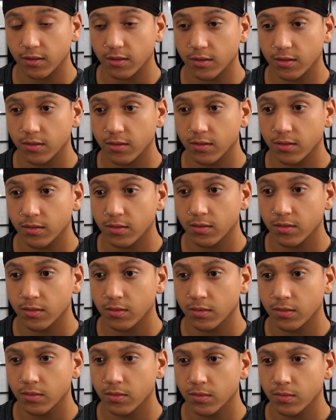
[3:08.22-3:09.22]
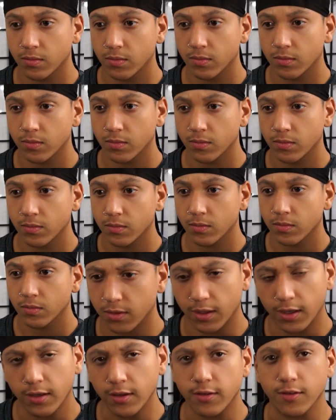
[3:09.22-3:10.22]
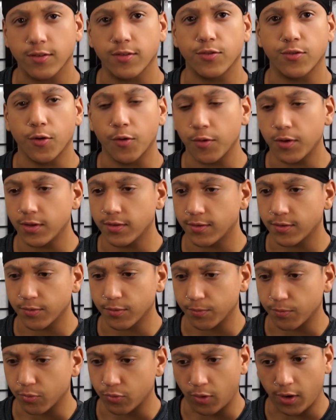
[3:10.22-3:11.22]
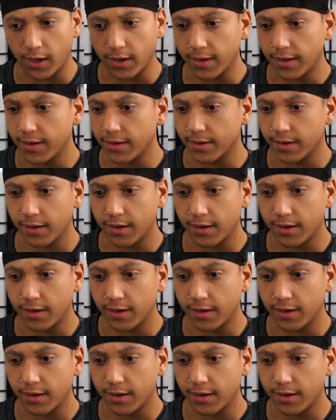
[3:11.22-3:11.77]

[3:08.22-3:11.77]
Of all, you can speak for yourself. They just throw us right in,